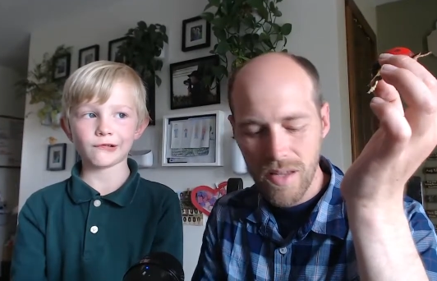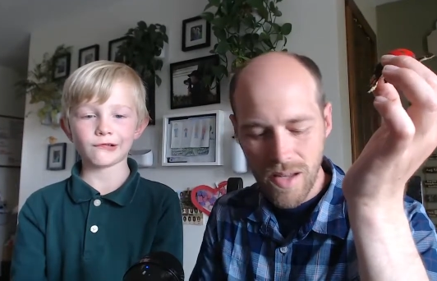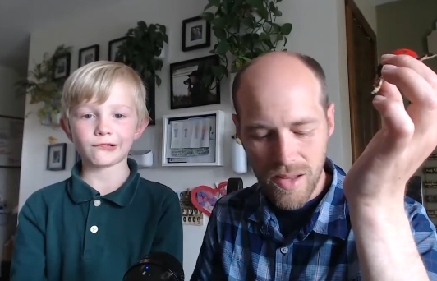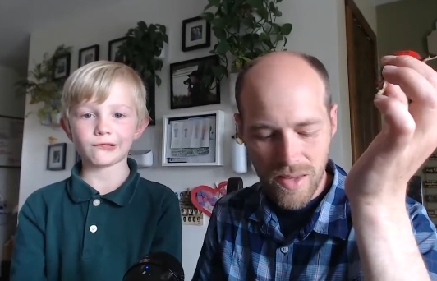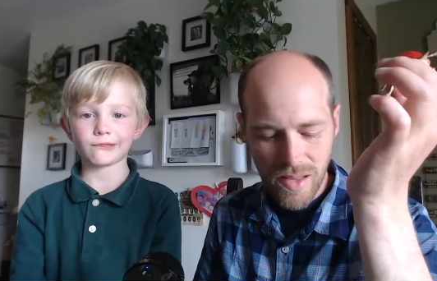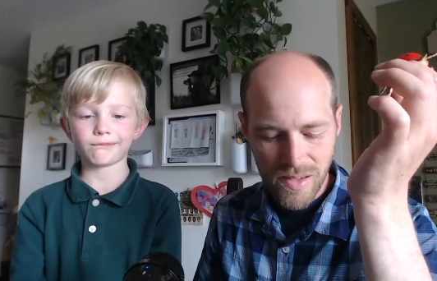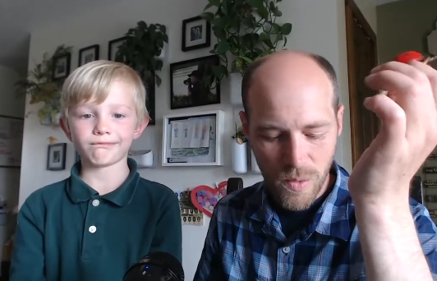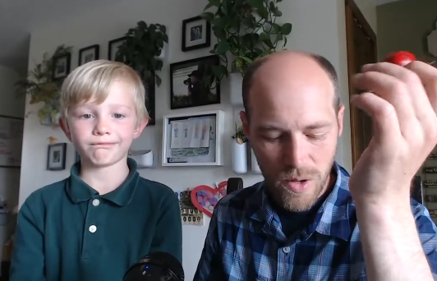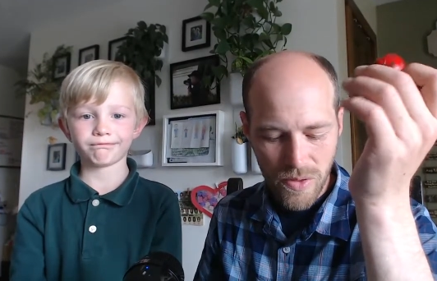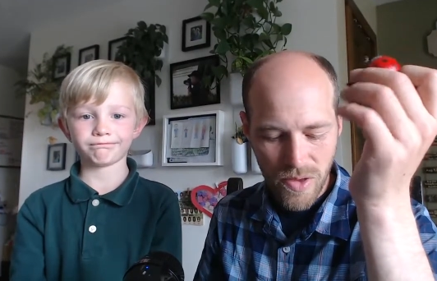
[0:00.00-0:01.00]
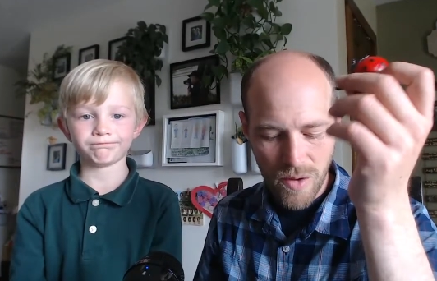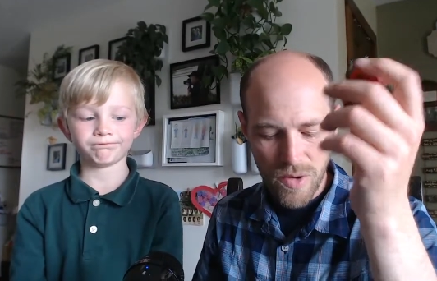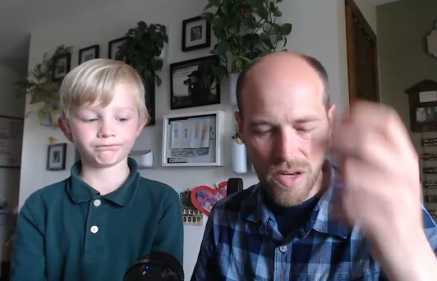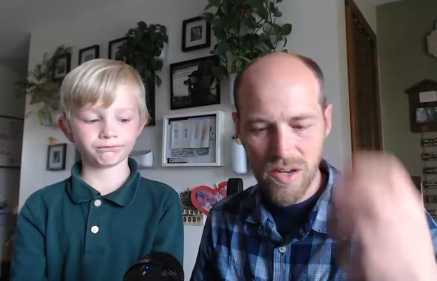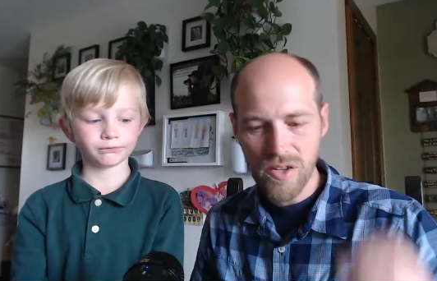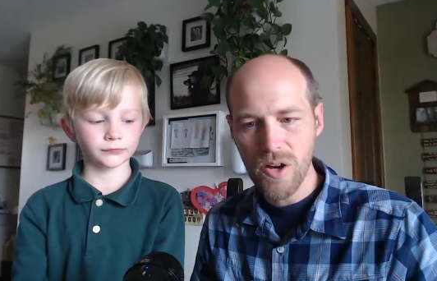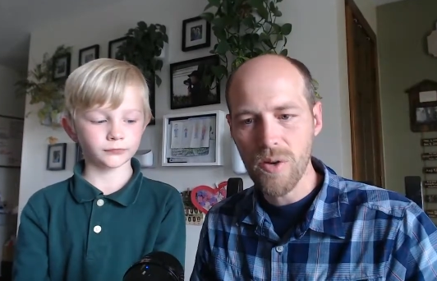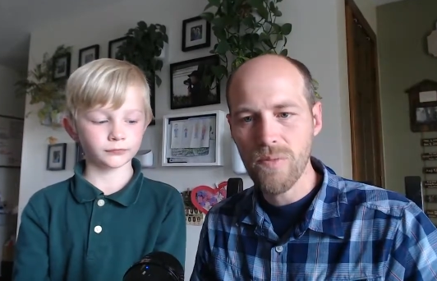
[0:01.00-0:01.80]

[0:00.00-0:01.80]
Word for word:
Speaker 1: And I think that's one thing we need to show.